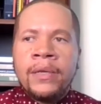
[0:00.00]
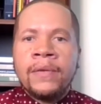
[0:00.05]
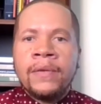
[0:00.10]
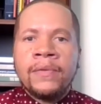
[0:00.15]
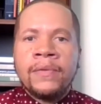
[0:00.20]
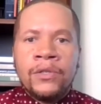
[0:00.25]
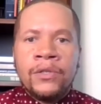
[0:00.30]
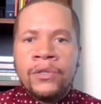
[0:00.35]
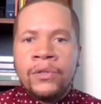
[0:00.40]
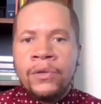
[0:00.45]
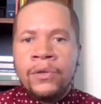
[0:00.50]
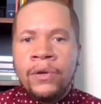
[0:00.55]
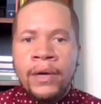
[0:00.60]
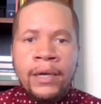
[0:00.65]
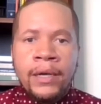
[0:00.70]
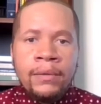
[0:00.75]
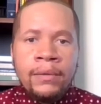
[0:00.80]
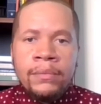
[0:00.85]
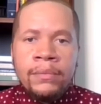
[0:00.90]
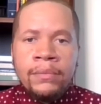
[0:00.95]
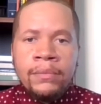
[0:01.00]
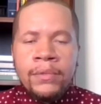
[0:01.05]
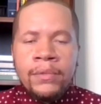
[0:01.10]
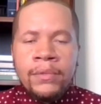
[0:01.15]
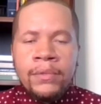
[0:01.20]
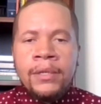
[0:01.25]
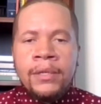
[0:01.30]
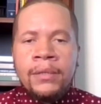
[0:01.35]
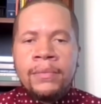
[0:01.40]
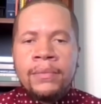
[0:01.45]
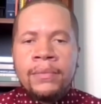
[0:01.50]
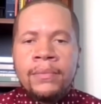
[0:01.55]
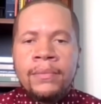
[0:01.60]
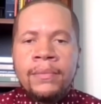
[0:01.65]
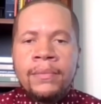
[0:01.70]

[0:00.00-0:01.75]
And I was like, sure, if